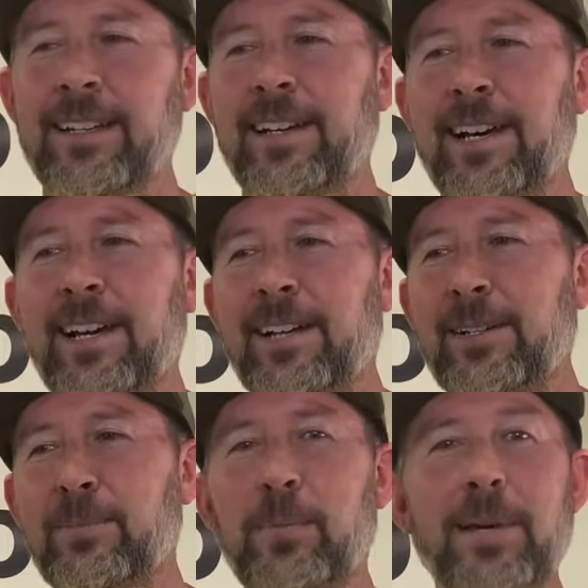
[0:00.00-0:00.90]

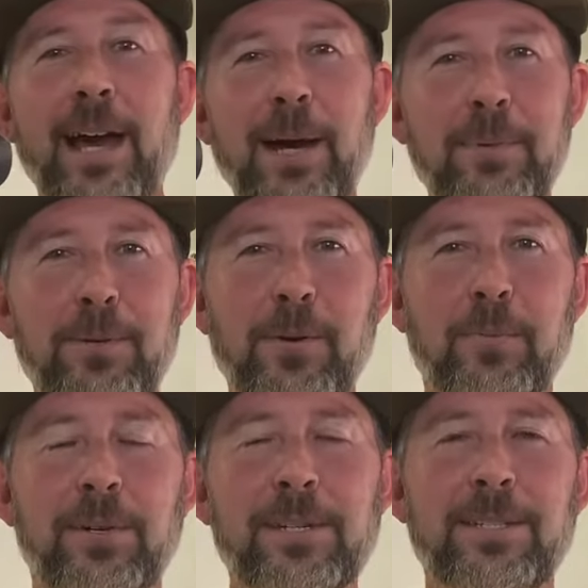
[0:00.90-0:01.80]
But be happy we're
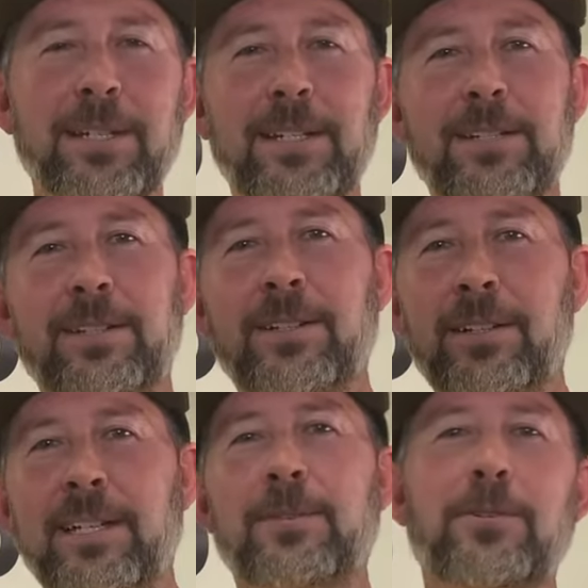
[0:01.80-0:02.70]
producing clean,